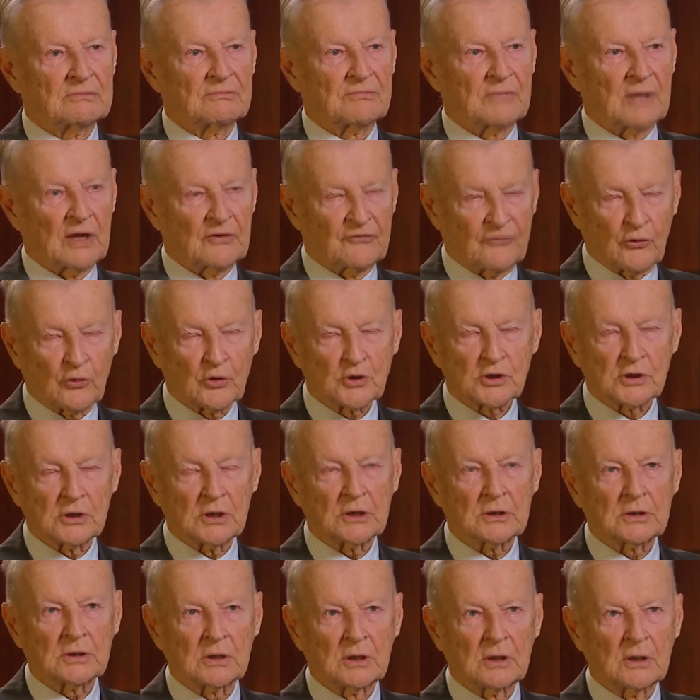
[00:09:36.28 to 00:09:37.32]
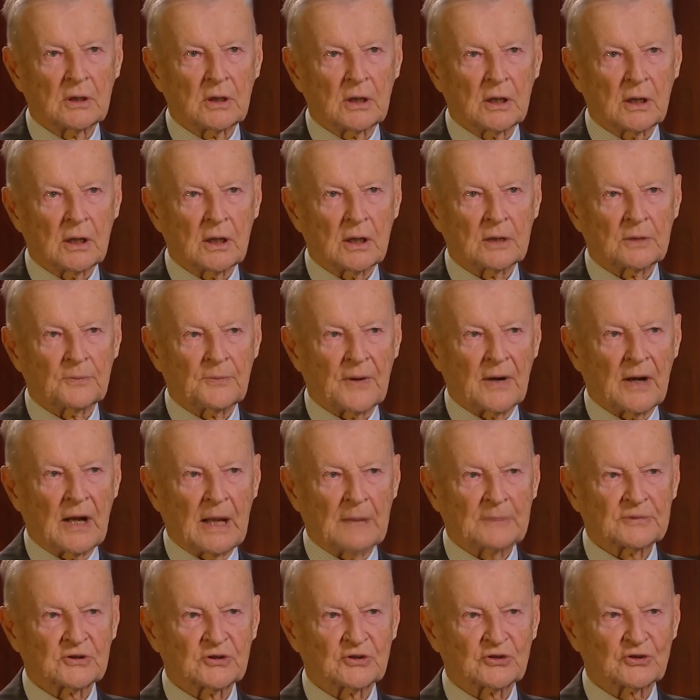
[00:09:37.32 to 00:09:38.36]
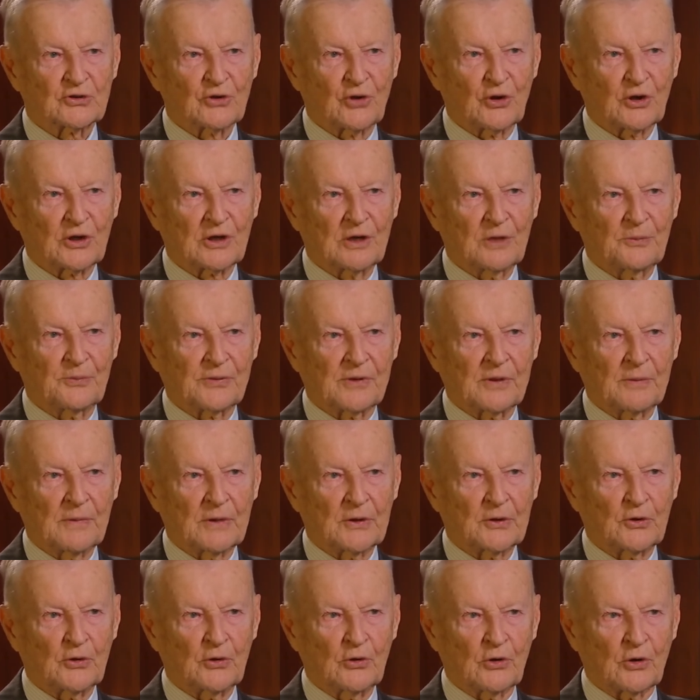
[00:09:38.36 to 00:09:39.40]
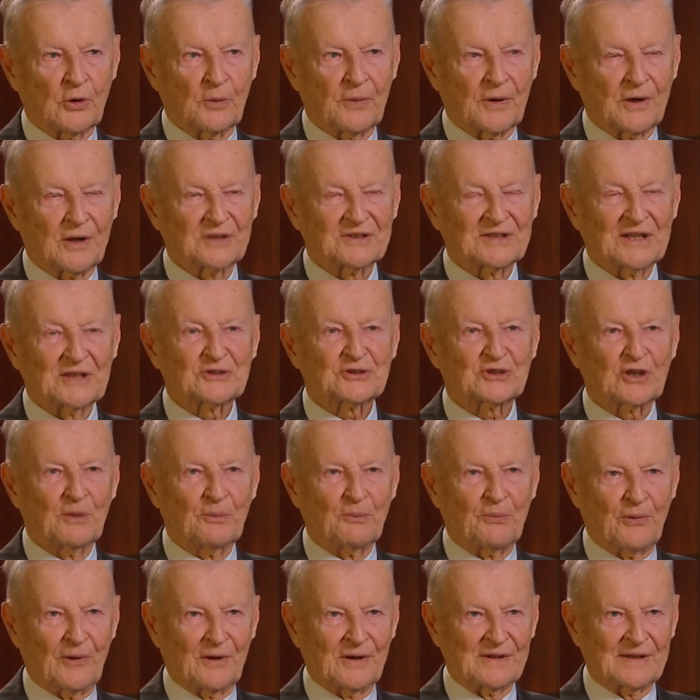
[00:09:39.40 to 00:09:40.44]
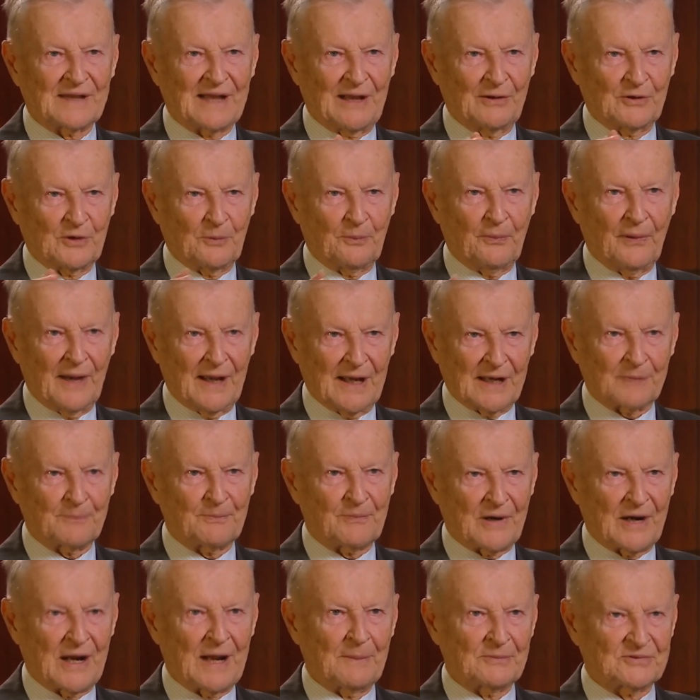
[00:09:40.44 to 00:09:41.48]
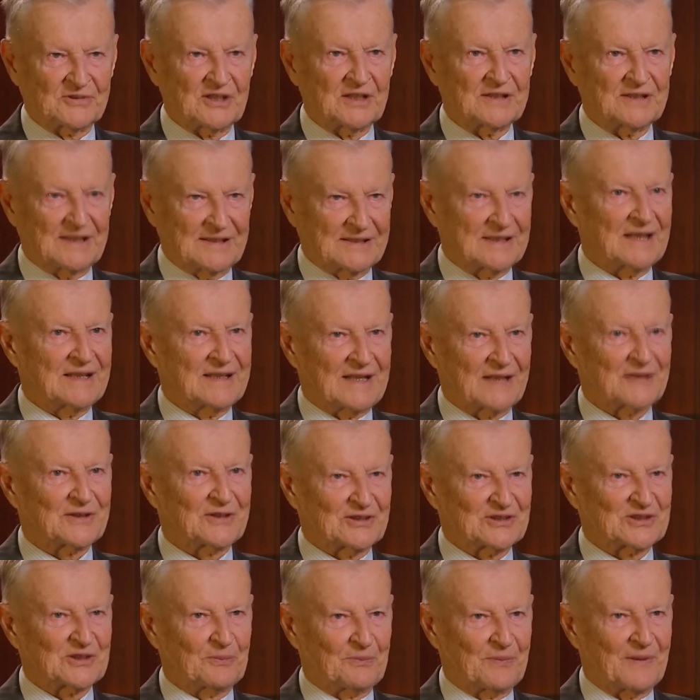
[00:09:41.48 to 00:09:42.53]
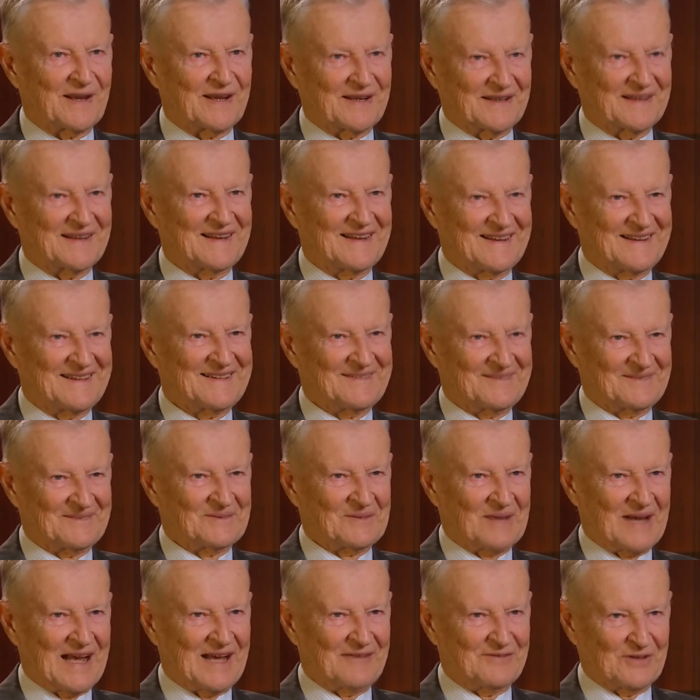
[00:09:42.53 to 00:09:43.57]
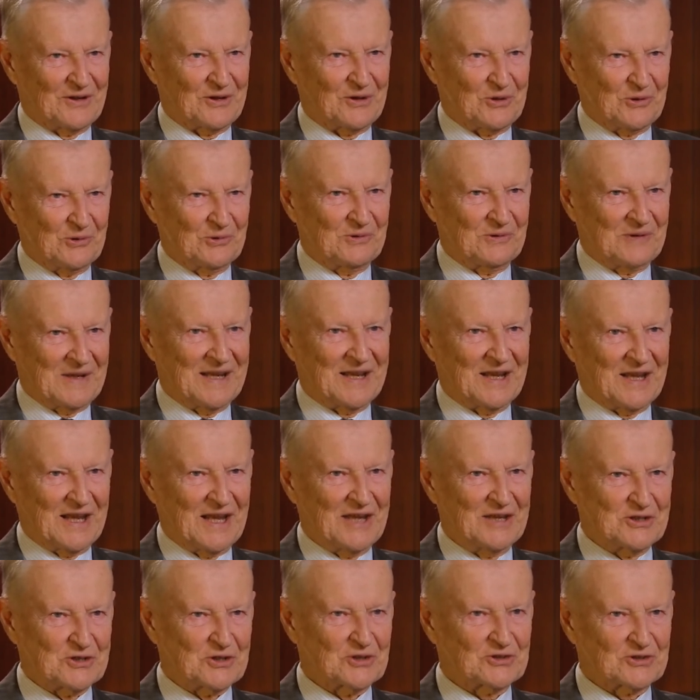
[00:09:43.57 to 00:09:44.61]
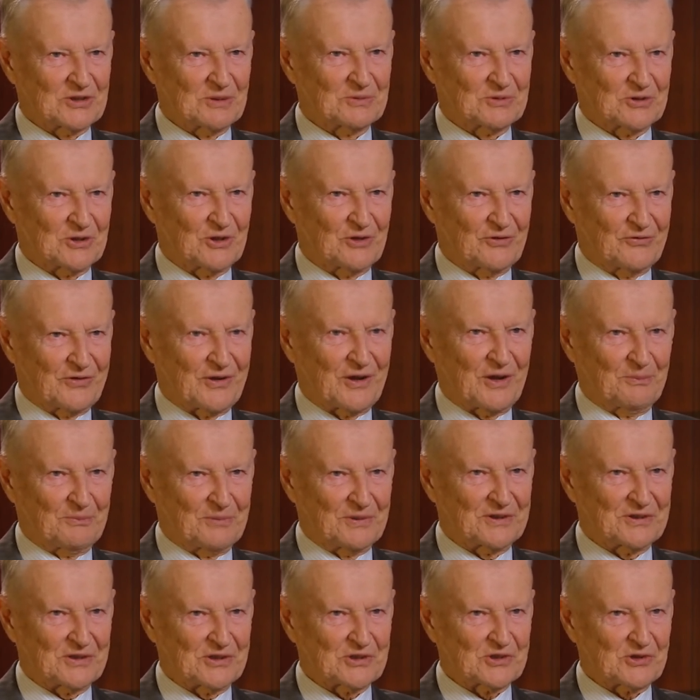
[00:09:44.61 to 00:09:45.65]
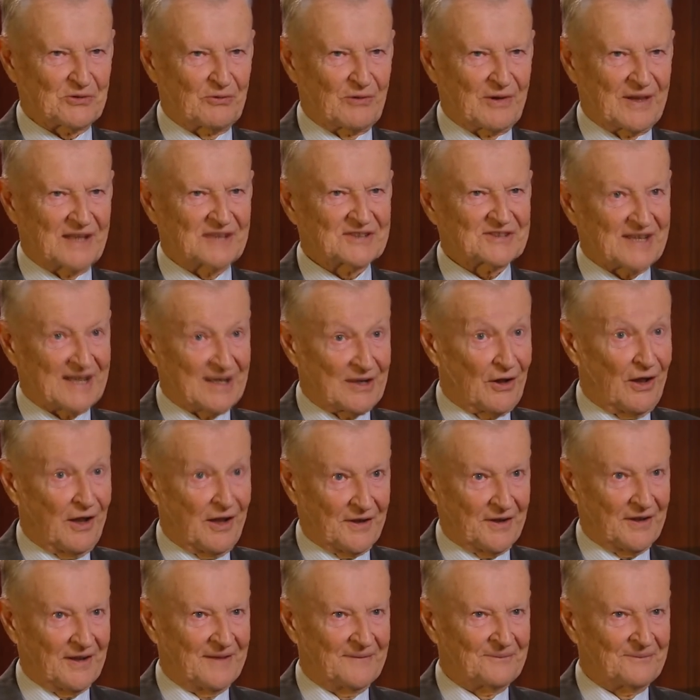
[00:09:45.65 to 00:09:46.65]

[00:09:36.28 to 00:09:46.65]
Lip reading: unfortunate and perhaps historically premature, because at some point down the pike, perhaps they did anticipate having to engage in some sort of competition with us head on